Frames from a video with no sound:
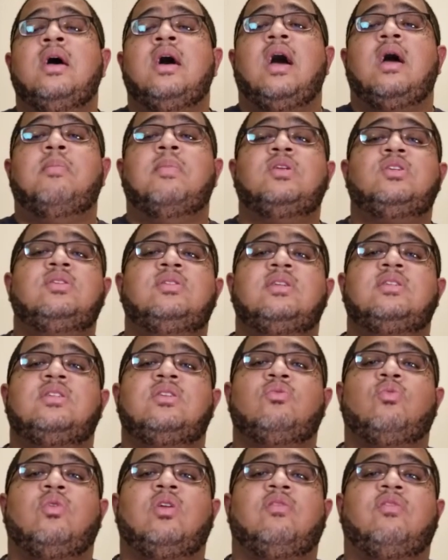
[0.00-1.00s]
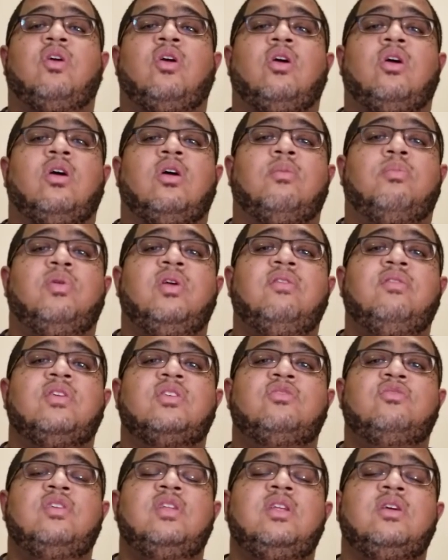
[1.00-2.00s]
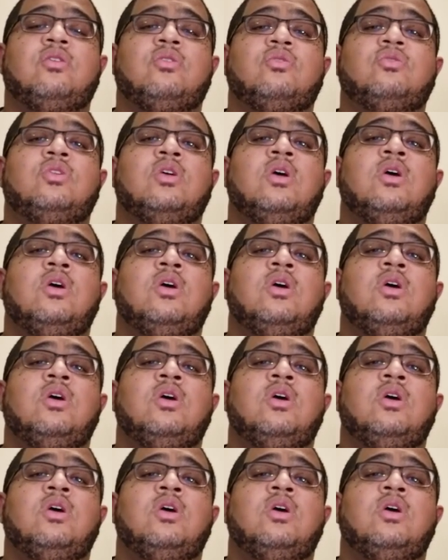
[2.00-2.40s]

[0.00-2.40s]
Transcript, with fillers: I mentioned this in one of our previous videos,